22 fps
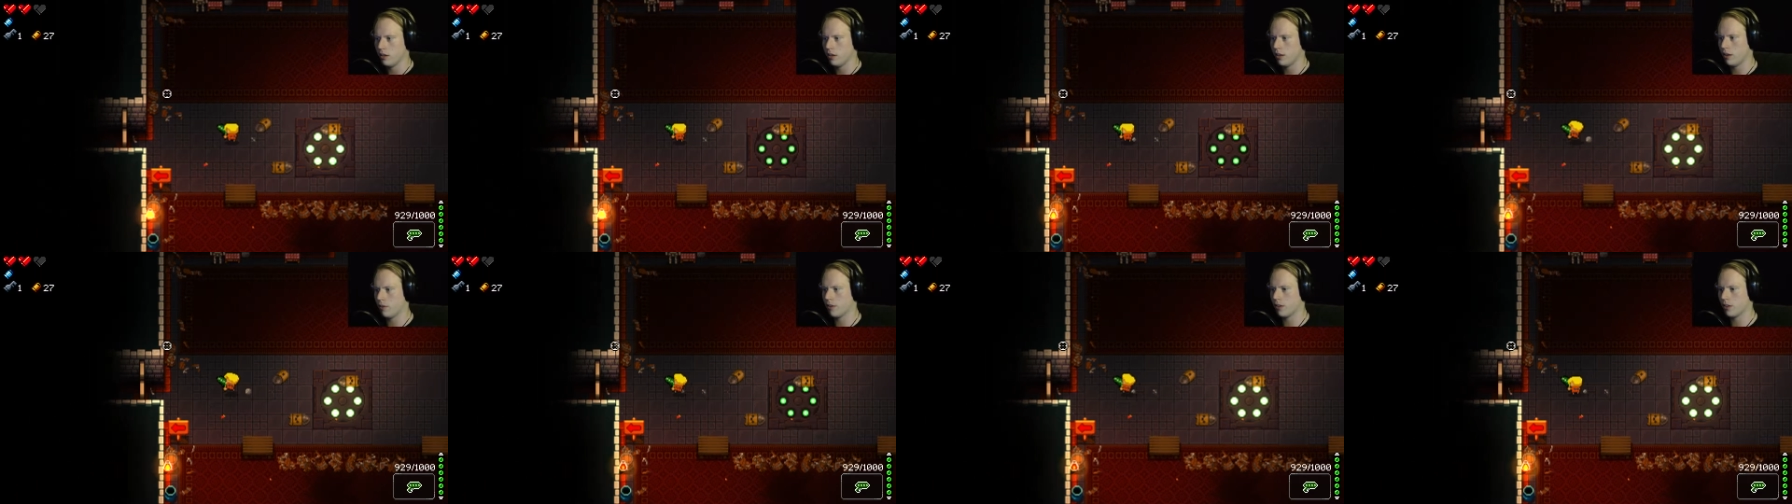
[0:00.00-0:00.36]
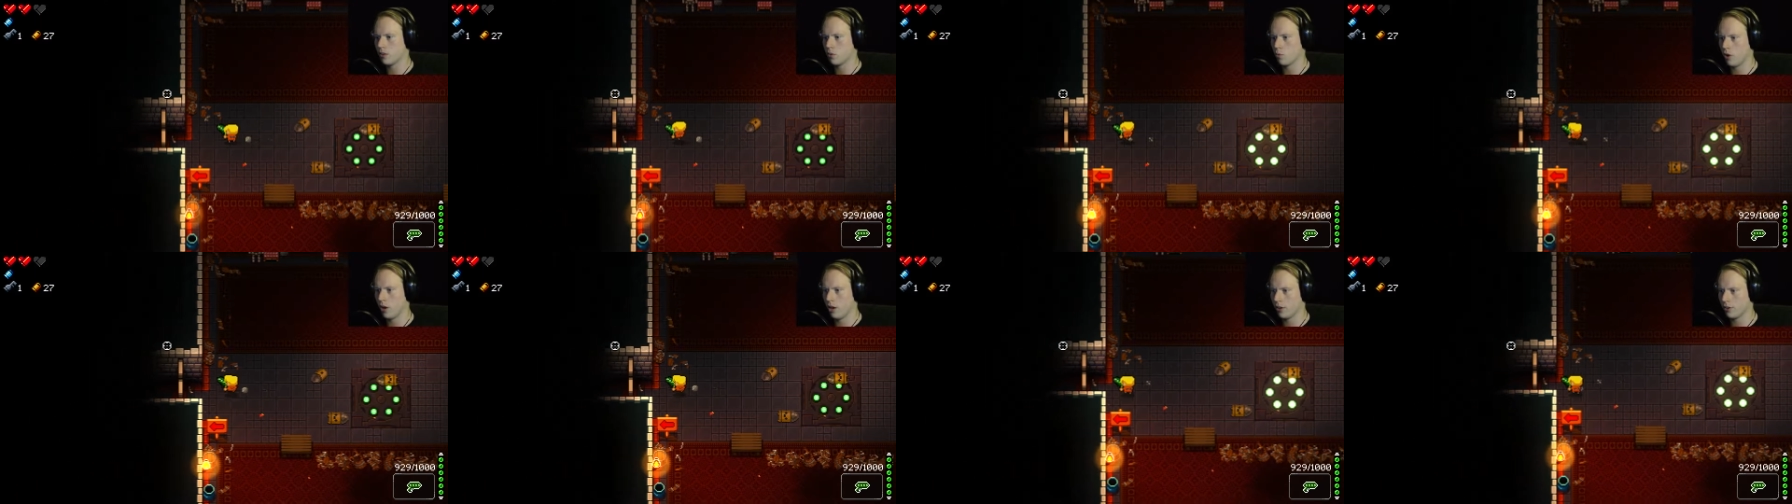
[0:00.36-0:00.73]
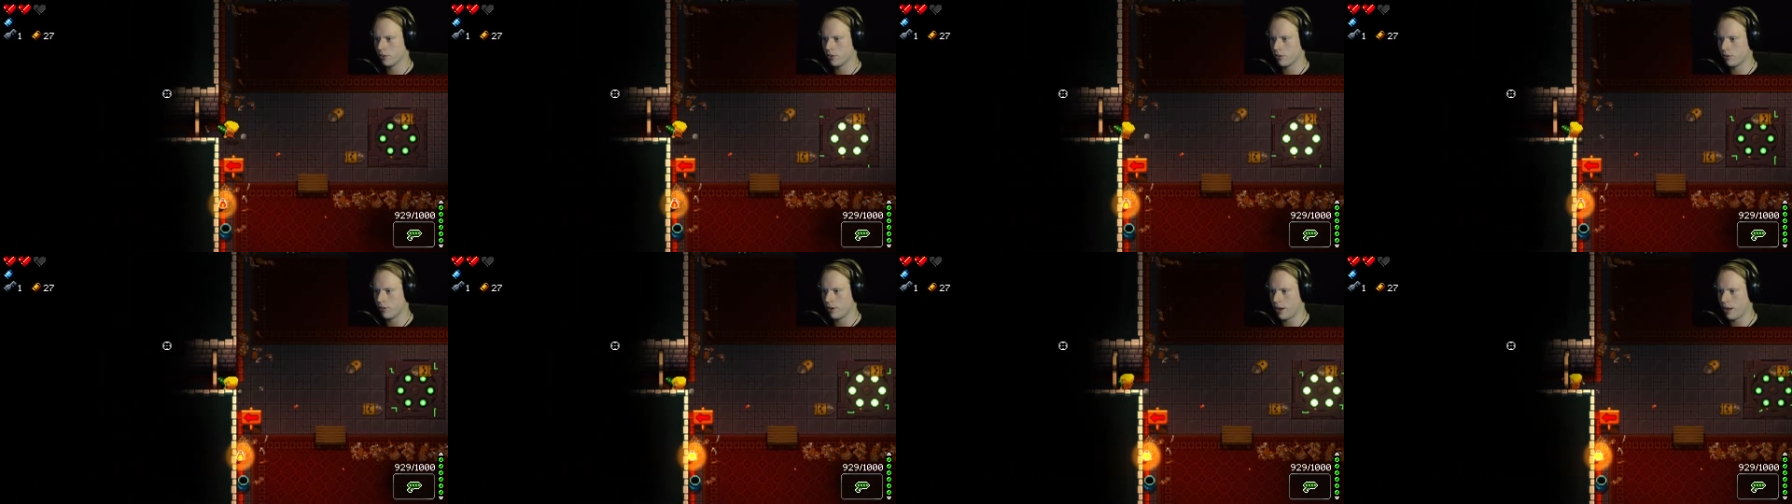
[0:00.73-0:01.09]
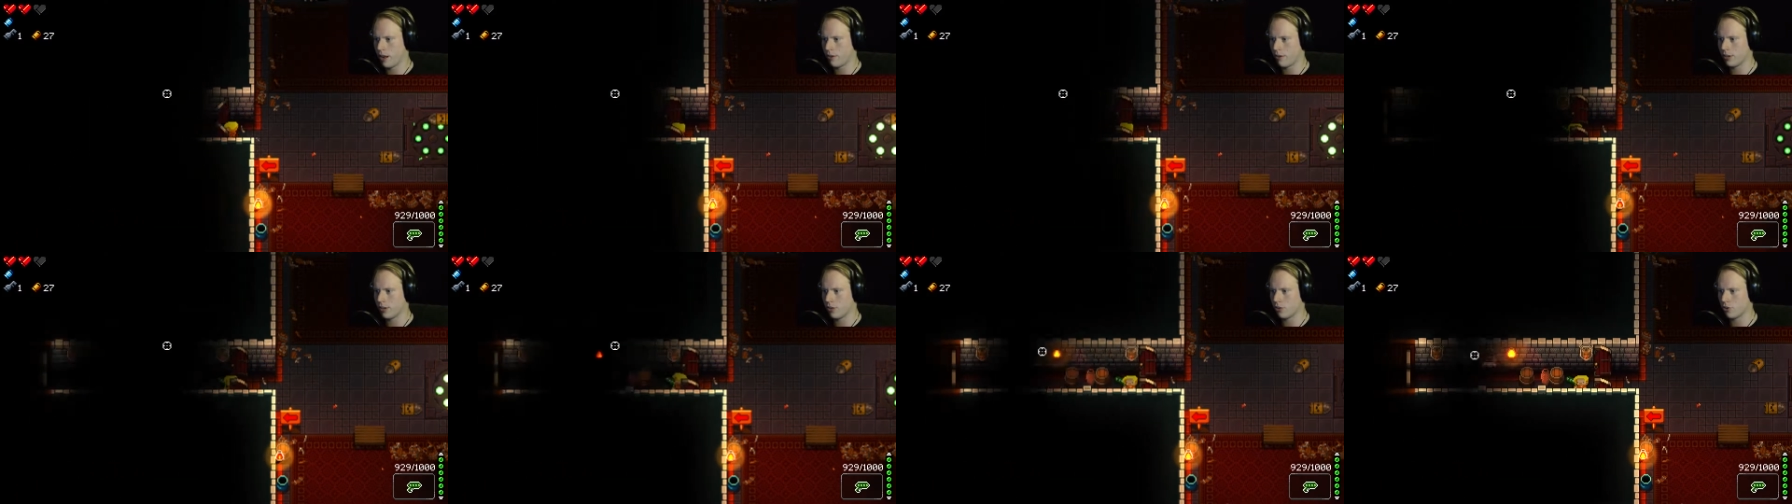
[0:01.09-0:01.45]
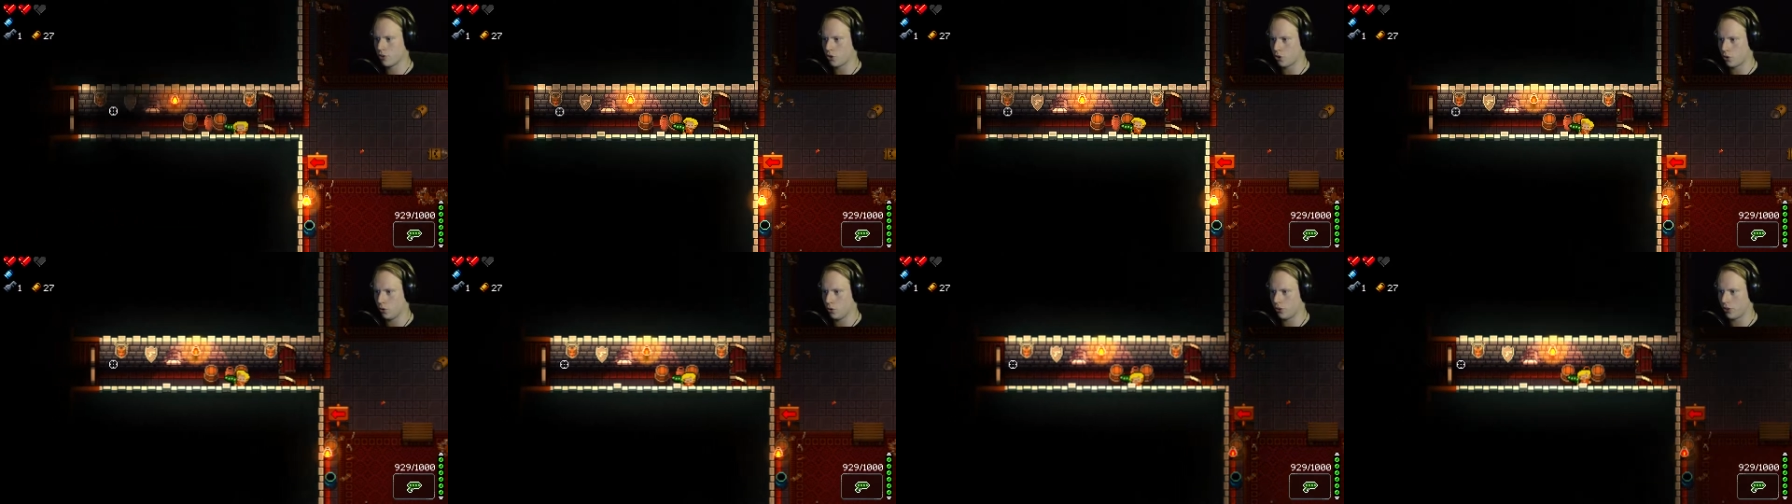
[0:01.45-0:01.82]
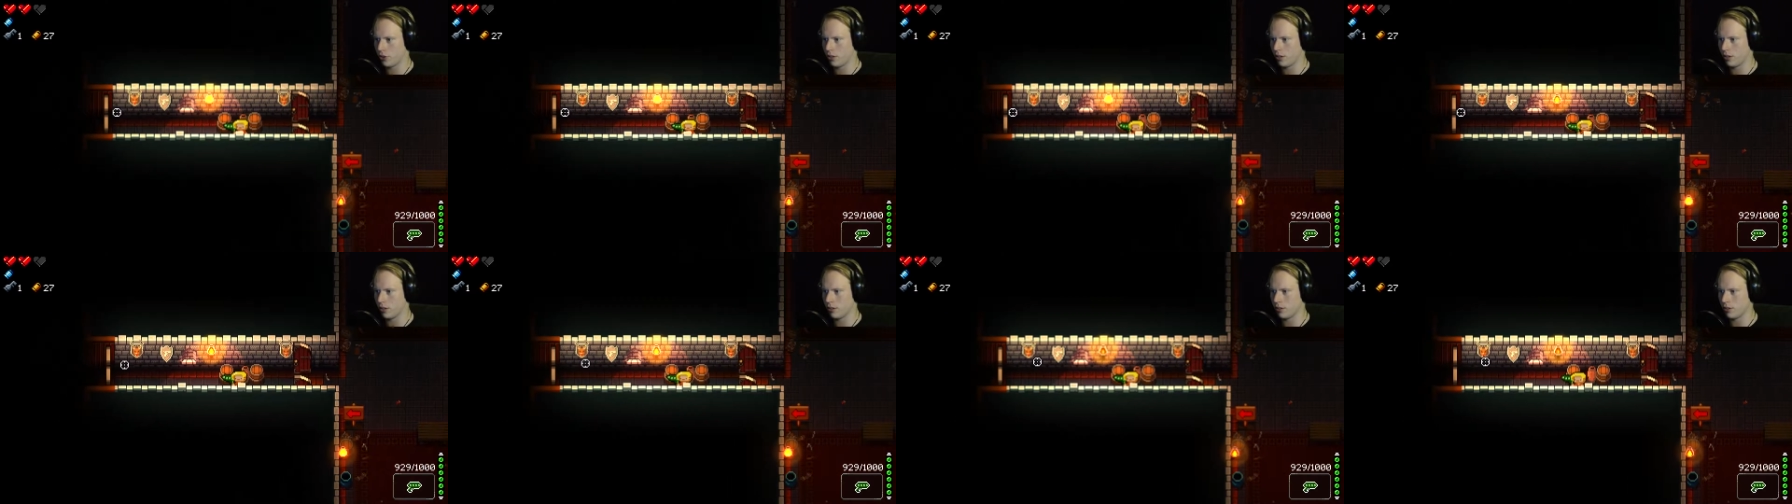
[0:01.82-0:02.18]
Now we get to wander around and shoot
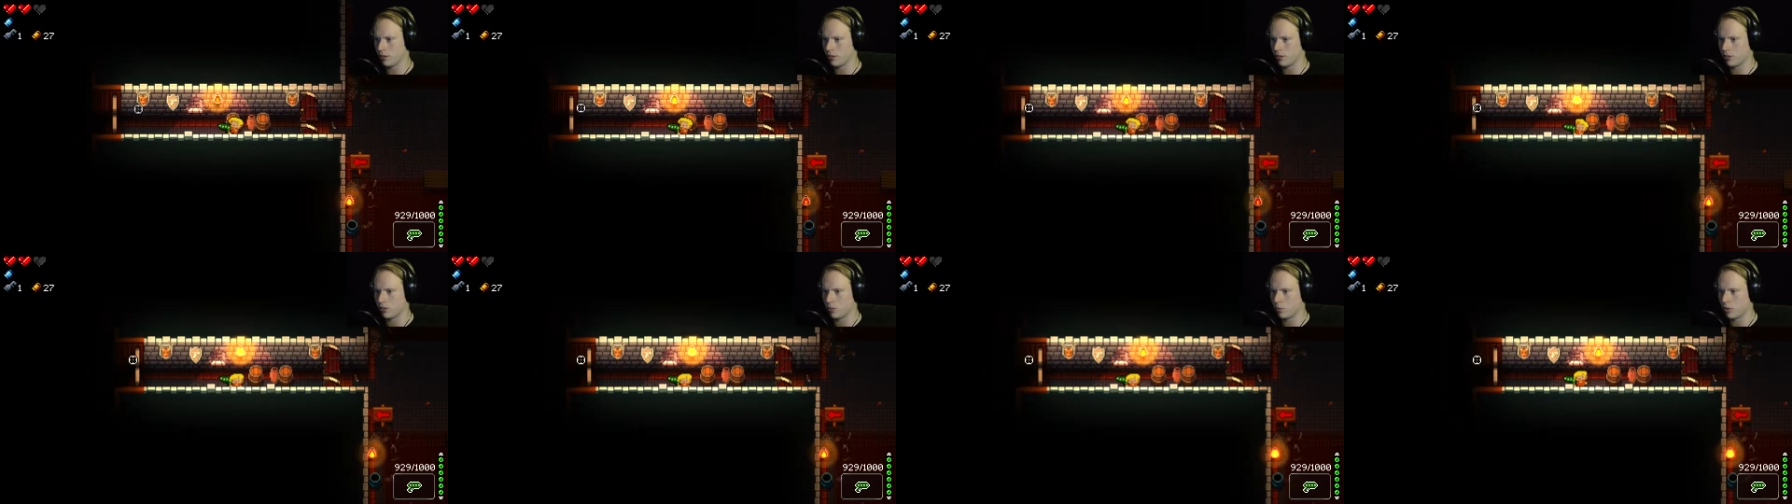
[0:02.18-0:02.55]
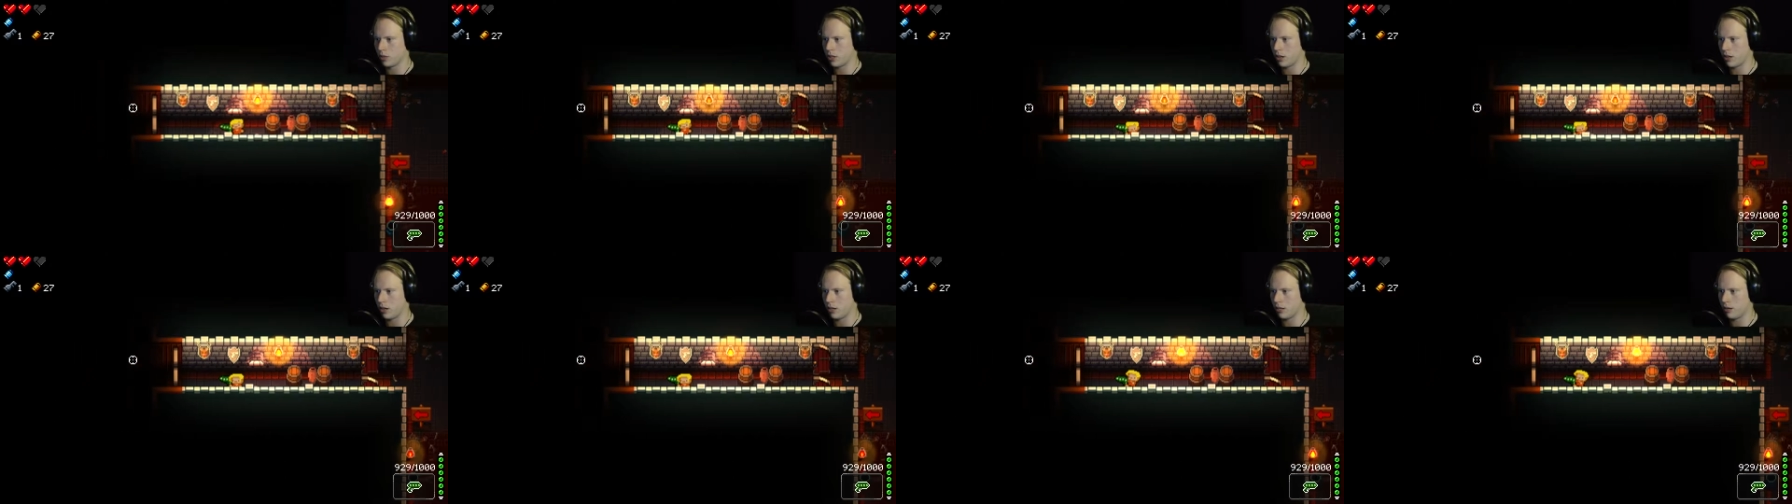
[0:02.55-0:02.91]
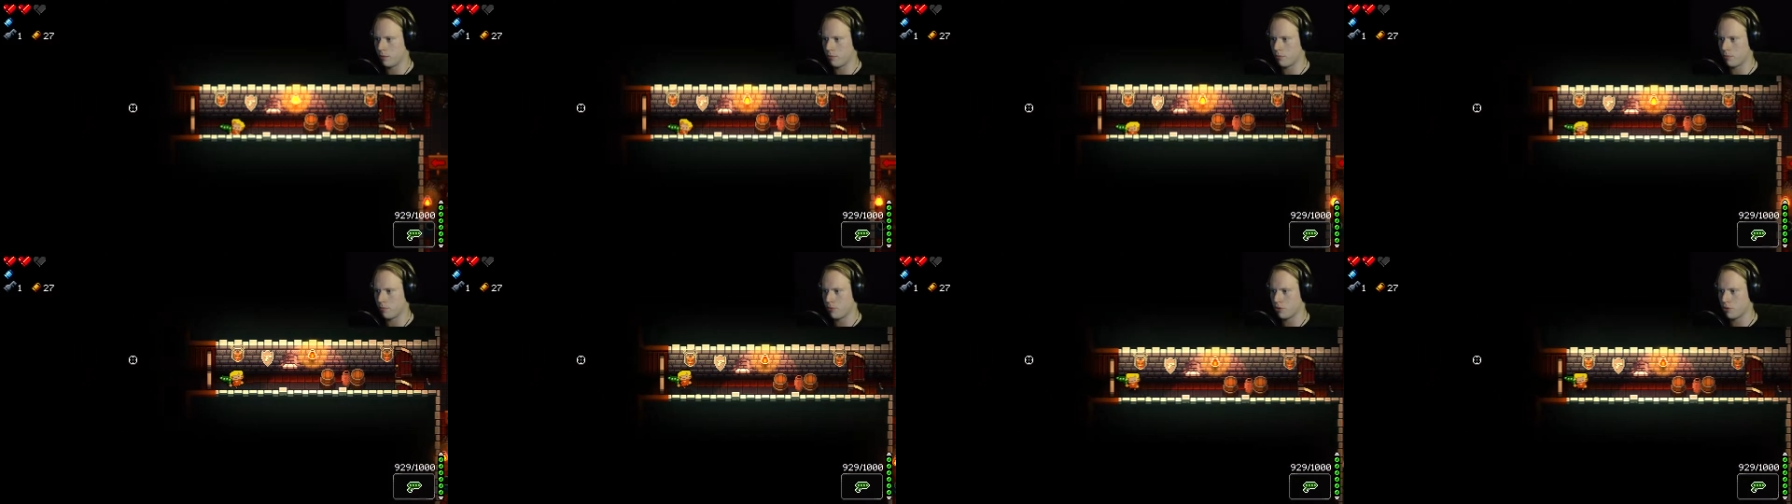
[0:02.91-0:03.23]
things with that little